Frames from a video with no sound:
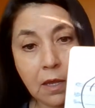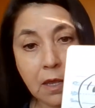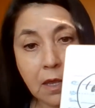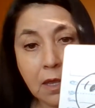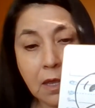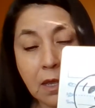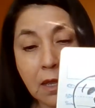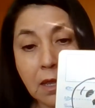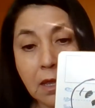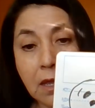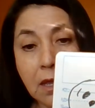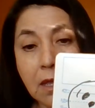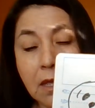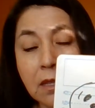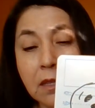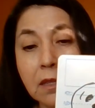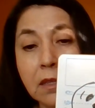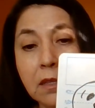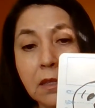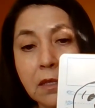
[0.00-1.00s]

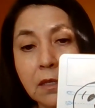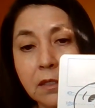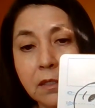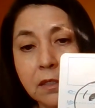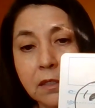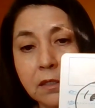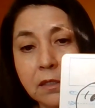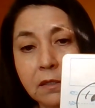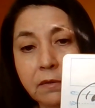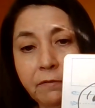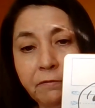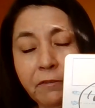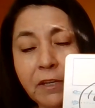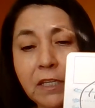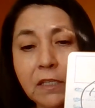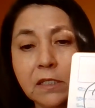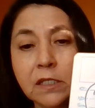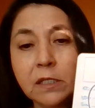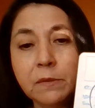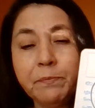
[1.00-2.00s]
and this is the
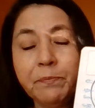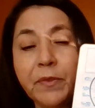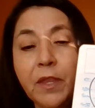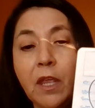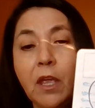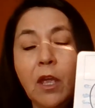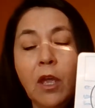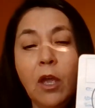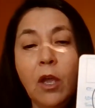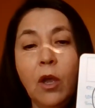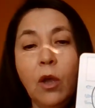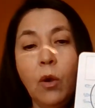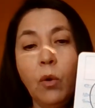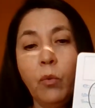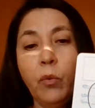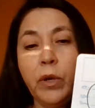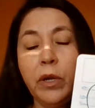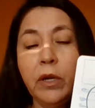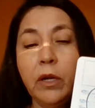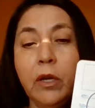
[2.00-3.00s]
face.
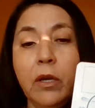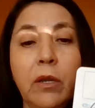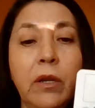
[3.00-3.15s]
We're